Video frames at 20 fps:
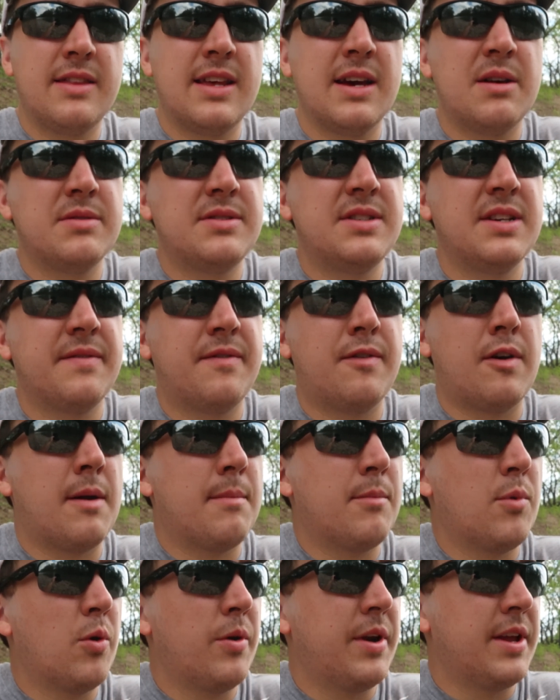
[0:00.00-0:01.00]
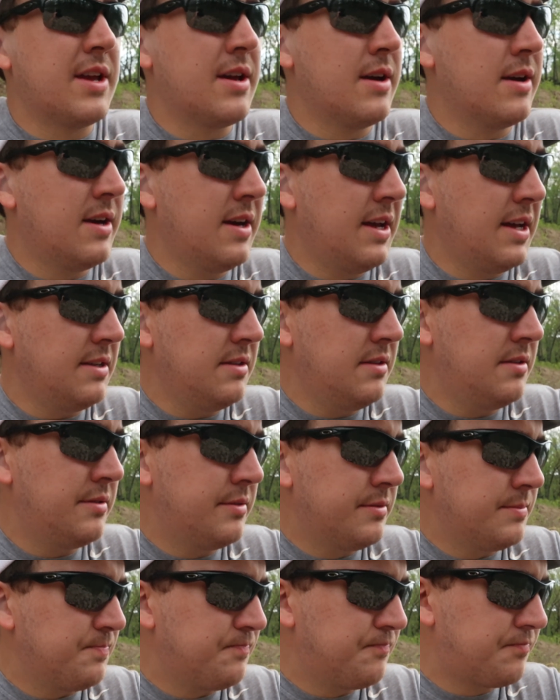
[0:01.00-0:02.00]
that was it for our morning hunt.
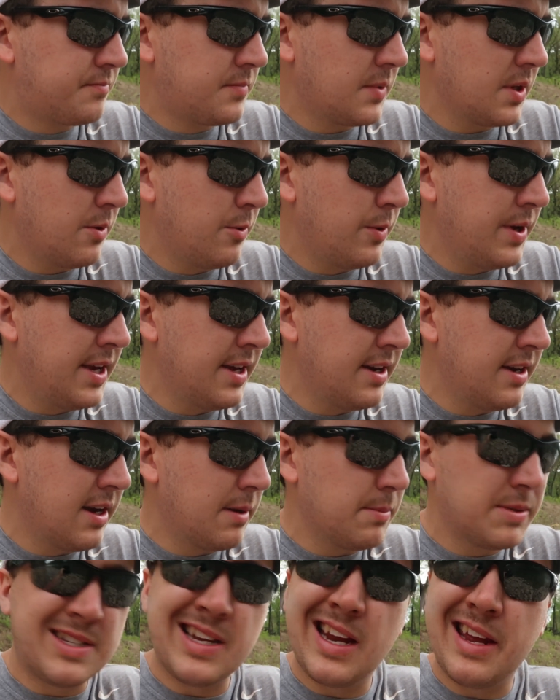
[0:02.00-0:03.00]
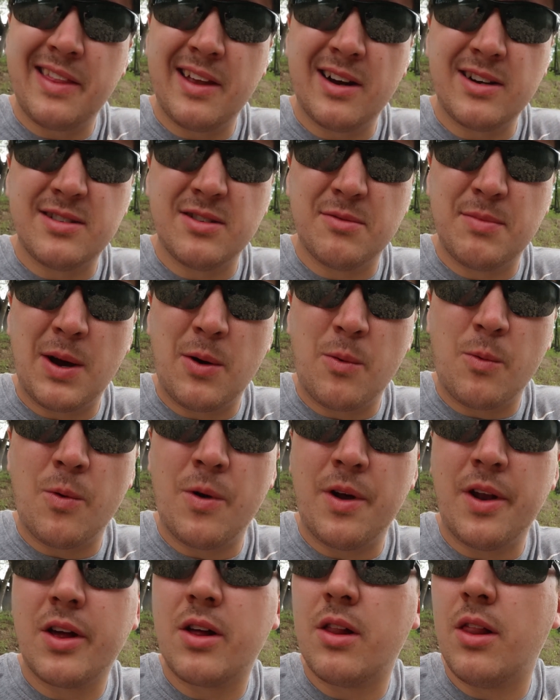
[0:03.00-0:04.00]
We ended up staying there till about
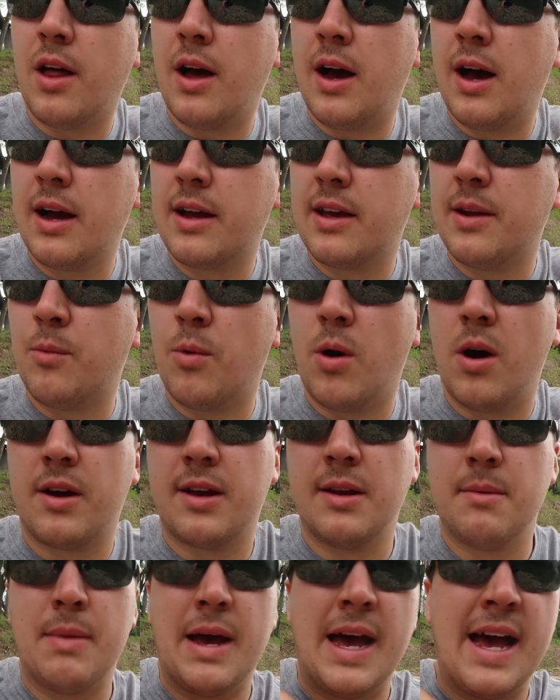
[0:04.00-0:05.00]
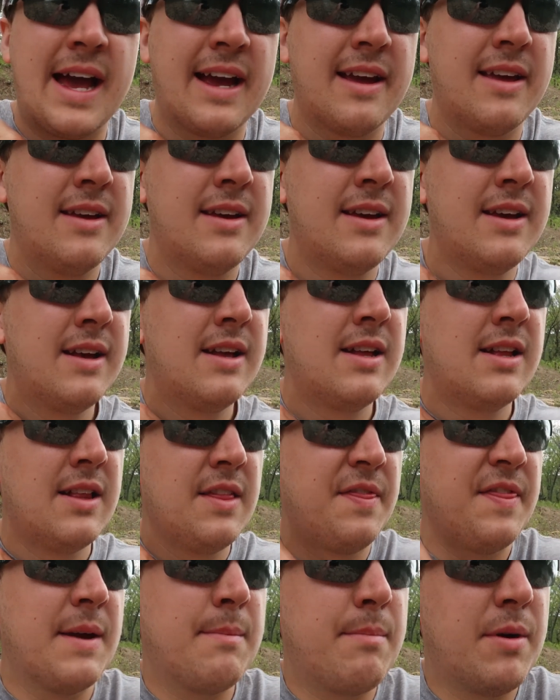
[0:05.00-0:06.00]
1 o'clock and walking back.
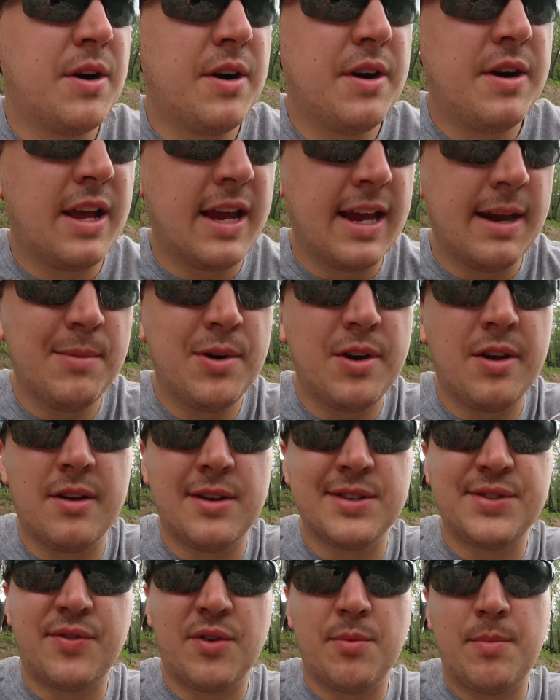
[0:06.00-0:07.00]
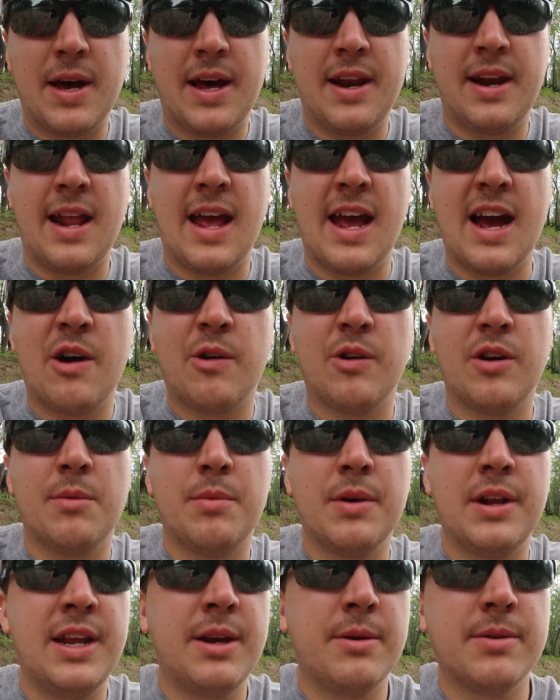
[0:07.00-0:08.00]
That bird hammered on us for about an
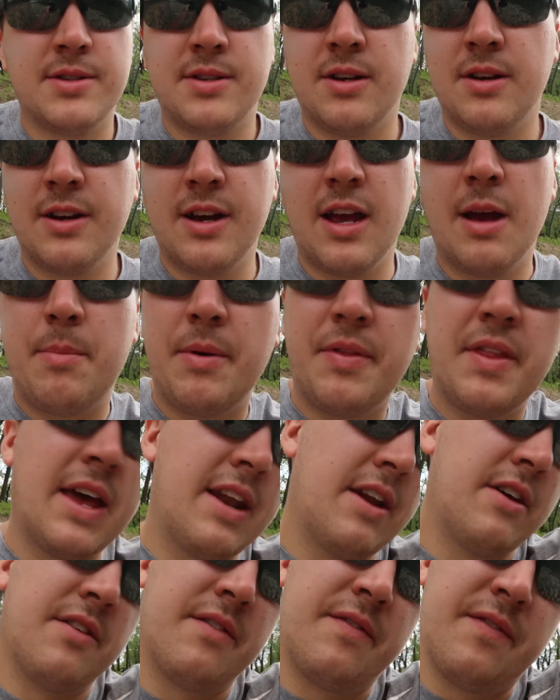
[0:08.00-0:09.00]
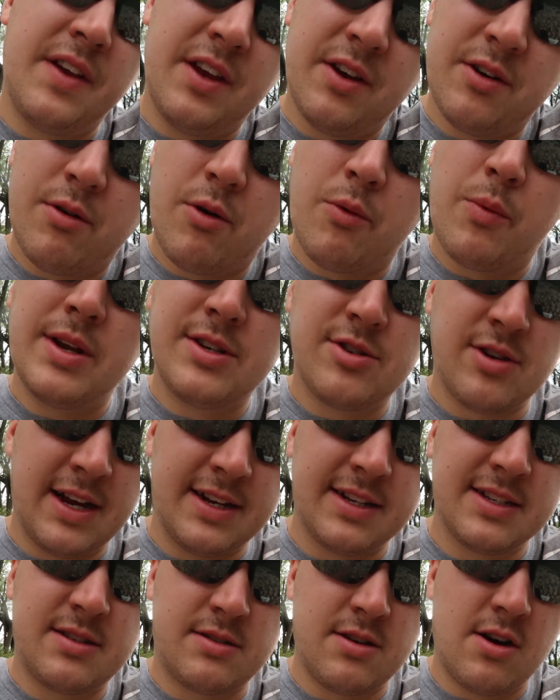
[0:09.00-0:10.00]
hour, but he was hung up in that other field. We
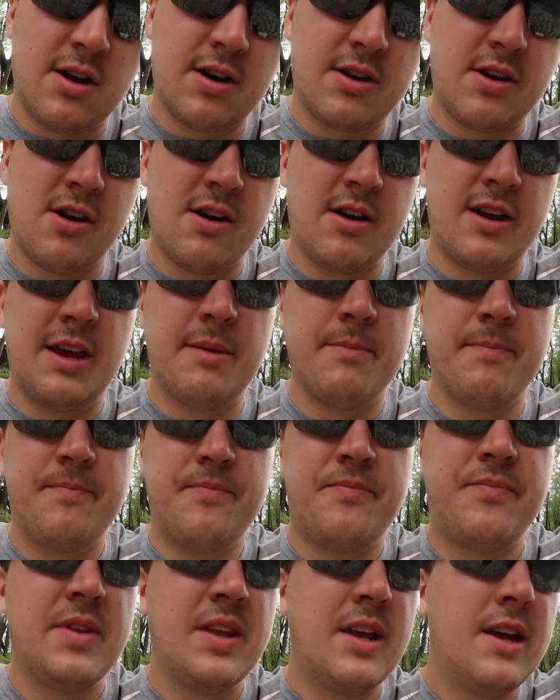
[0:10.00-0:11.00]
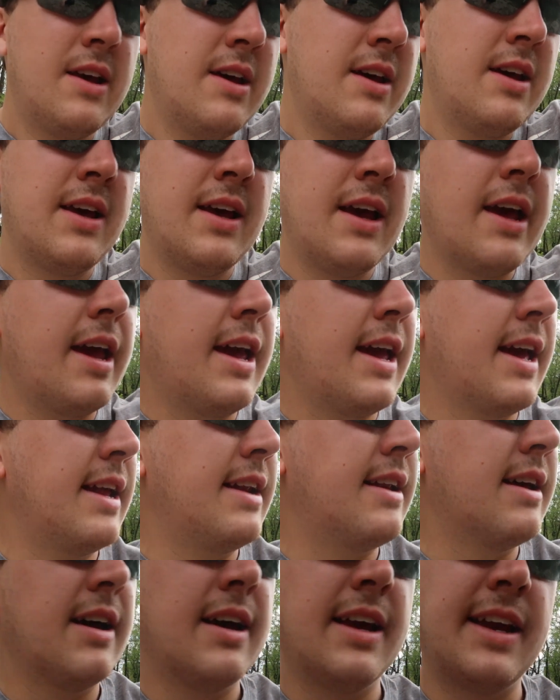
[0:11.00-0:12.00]
tried to stalk on him,
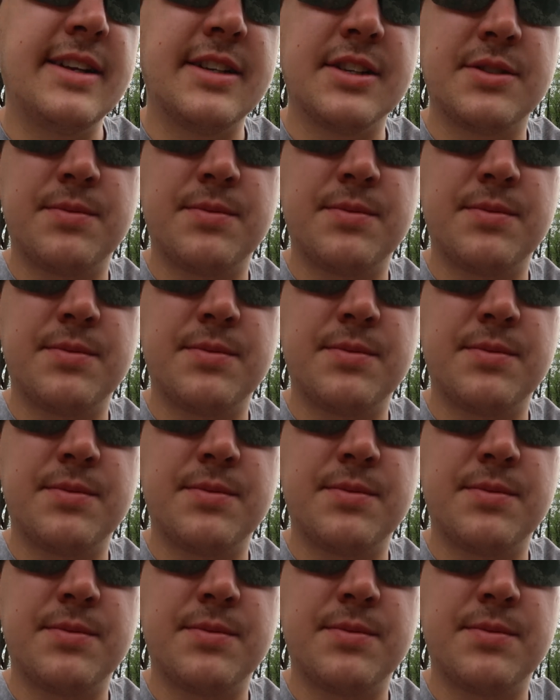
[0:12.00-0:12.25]
and I